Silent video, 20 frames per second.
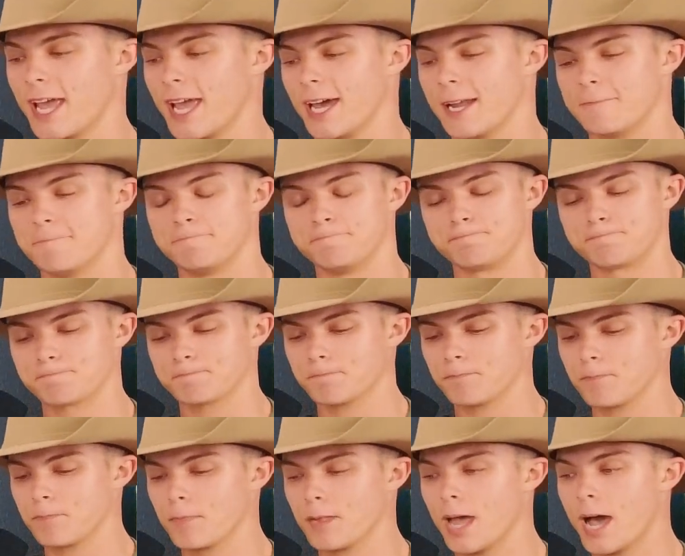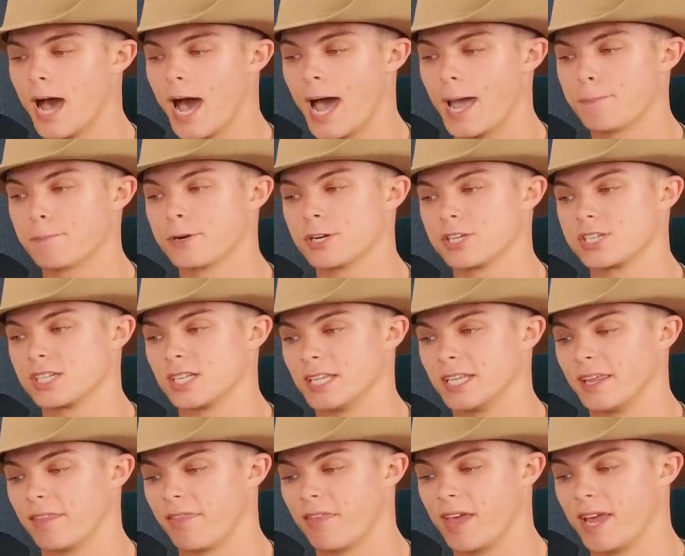And I
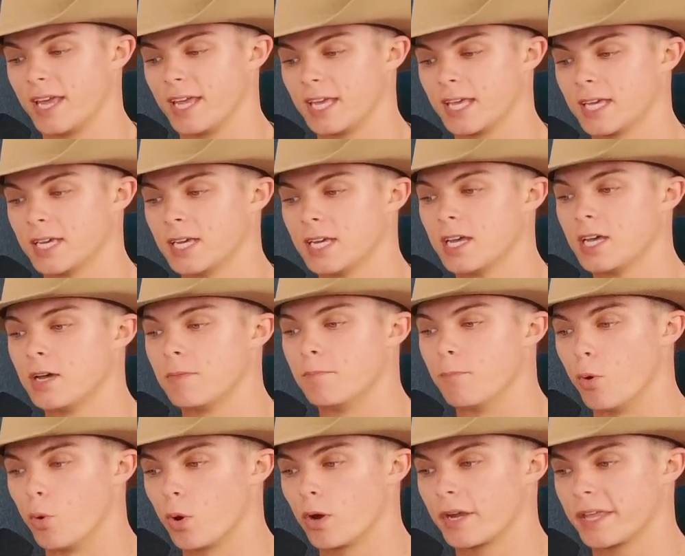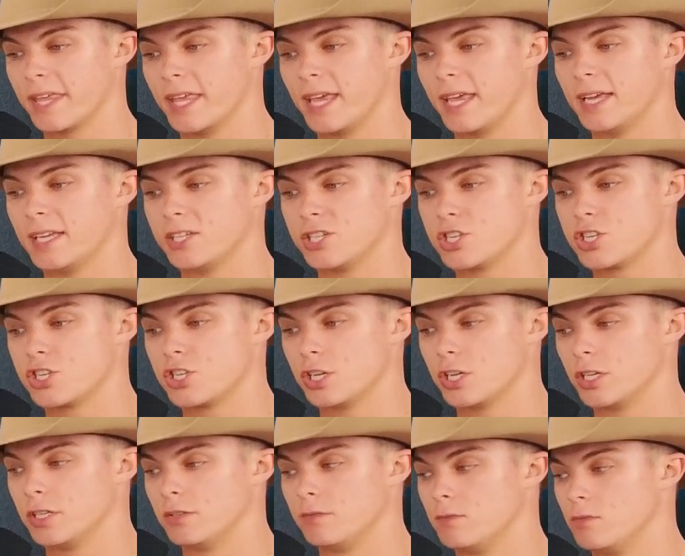personally think more kids
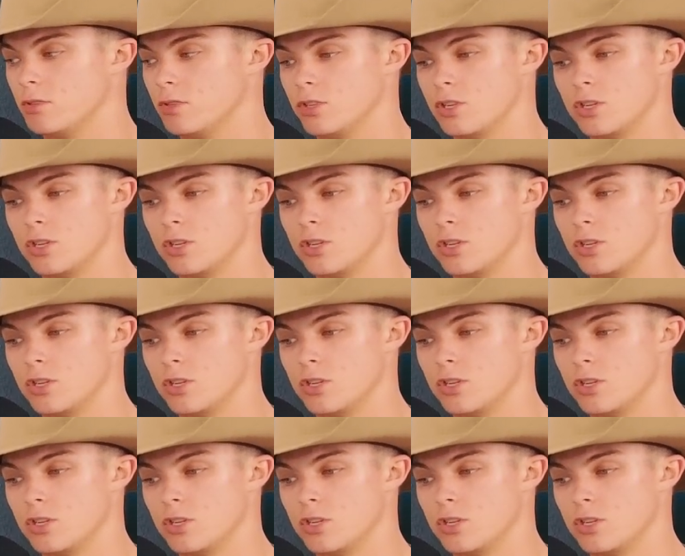should